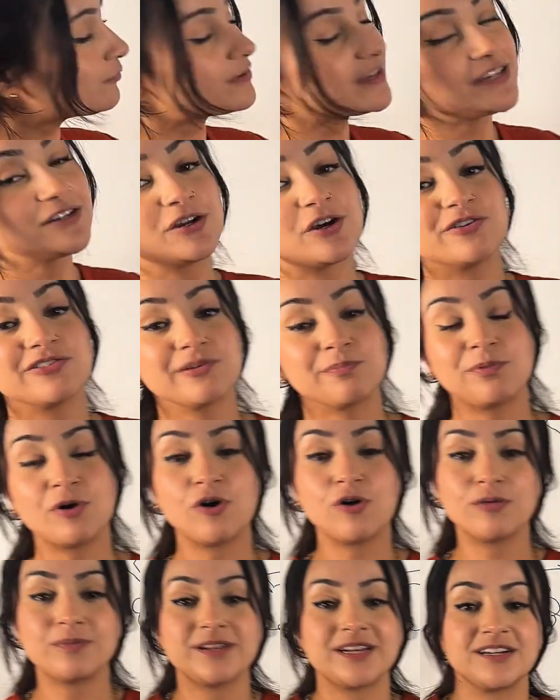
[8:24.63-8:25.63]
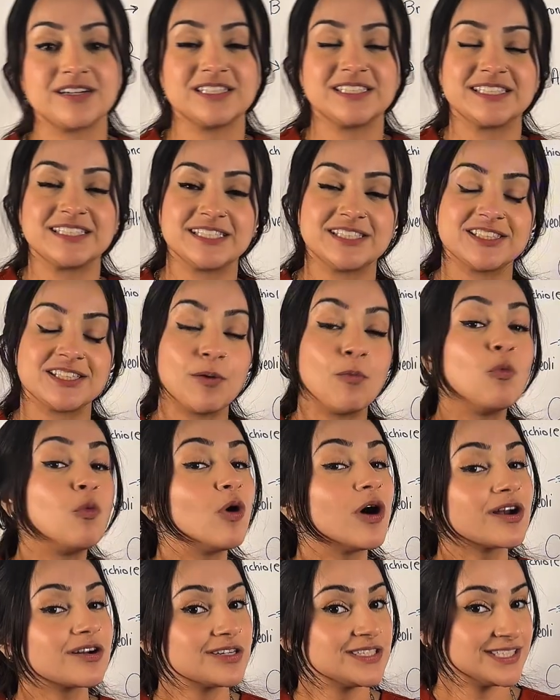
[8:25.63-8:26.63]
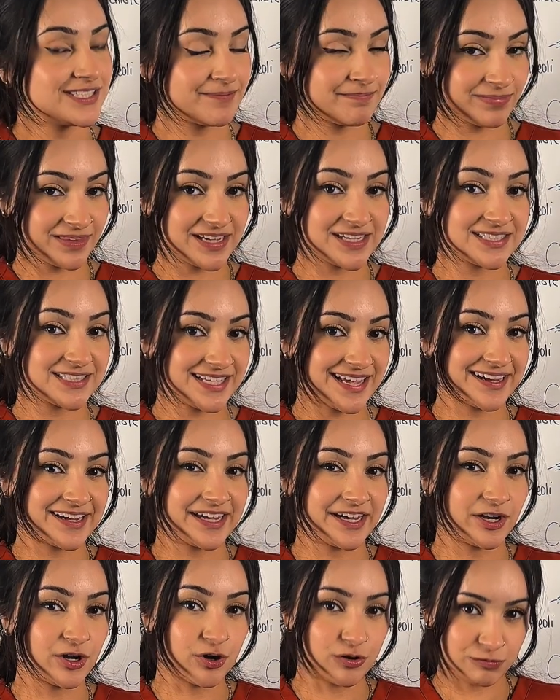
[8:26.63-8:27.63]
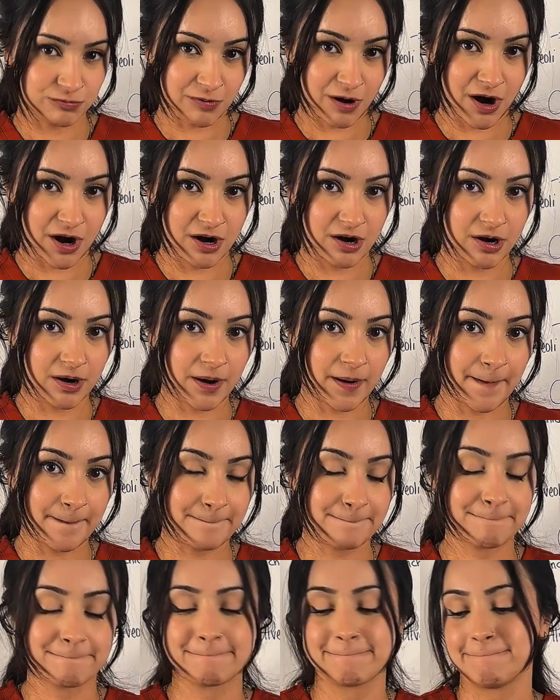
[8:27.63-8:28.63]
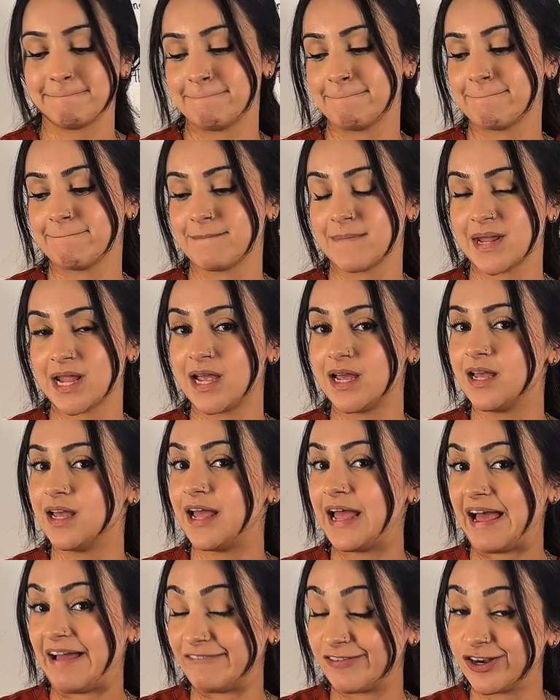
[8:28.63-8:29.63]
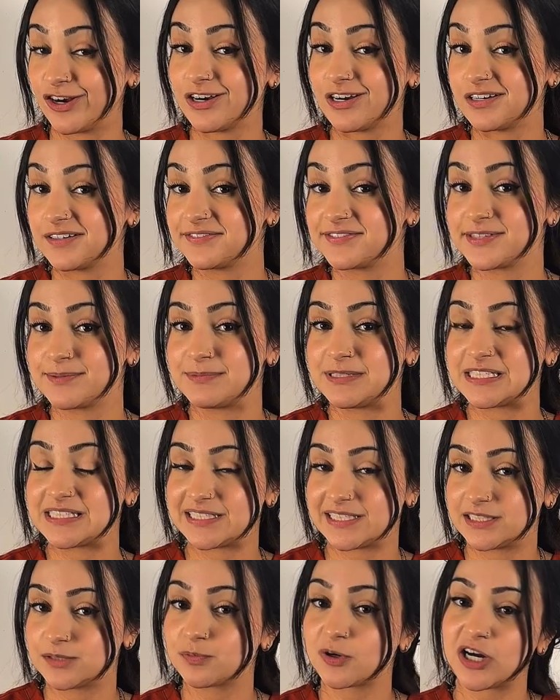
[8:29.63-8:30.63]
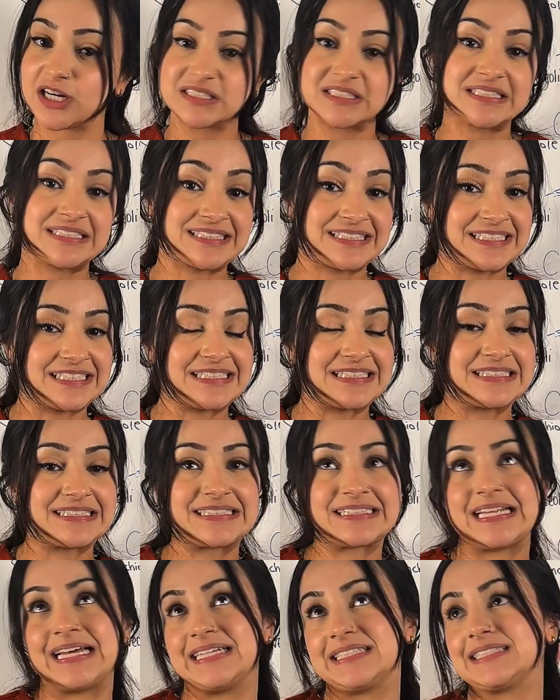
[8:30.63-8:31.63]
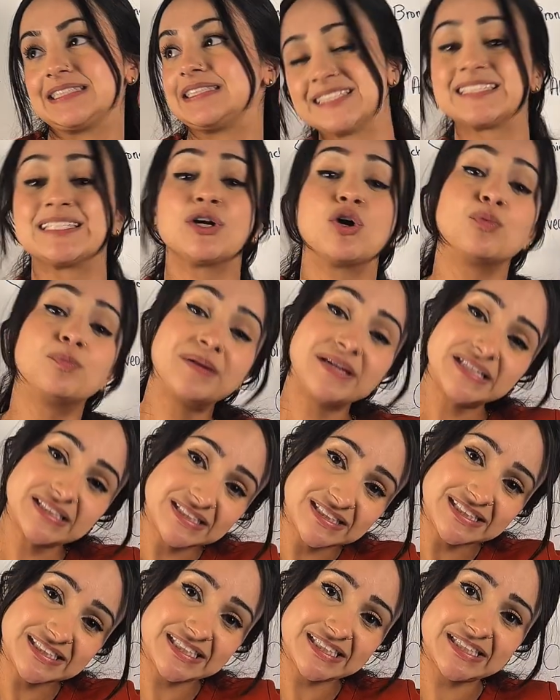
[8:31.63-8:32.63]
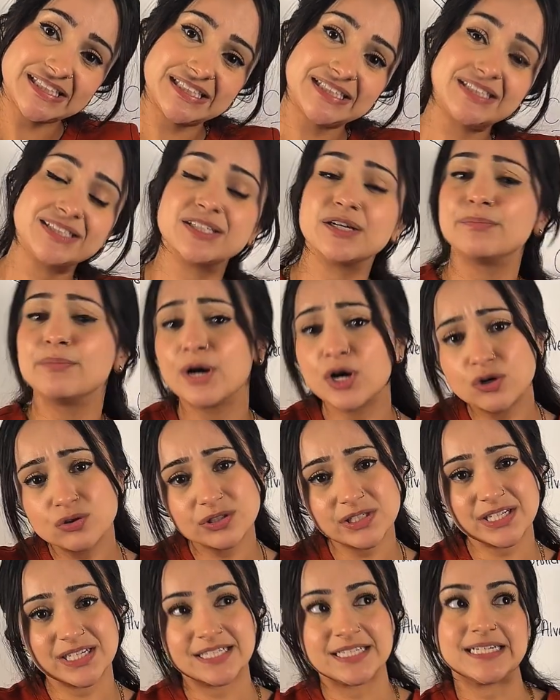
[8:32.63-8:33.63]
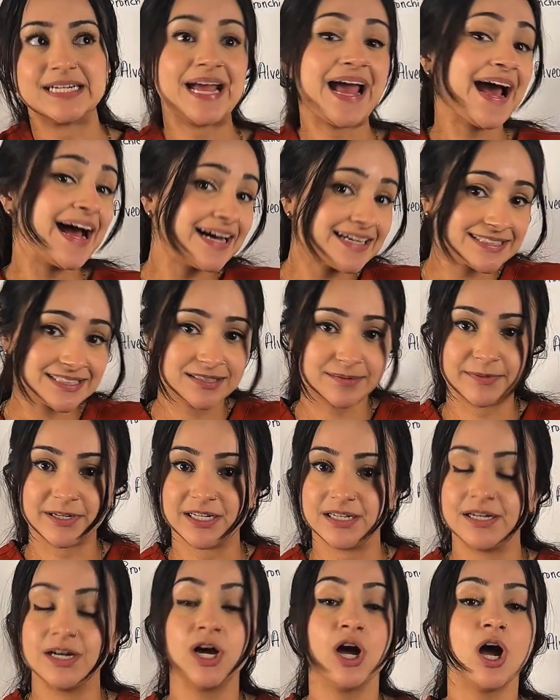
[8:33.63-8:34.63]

we know the pulmonary system, what are some things that can go wrong? Have you heard of some disease processes like COPD, pneumonia, asthma?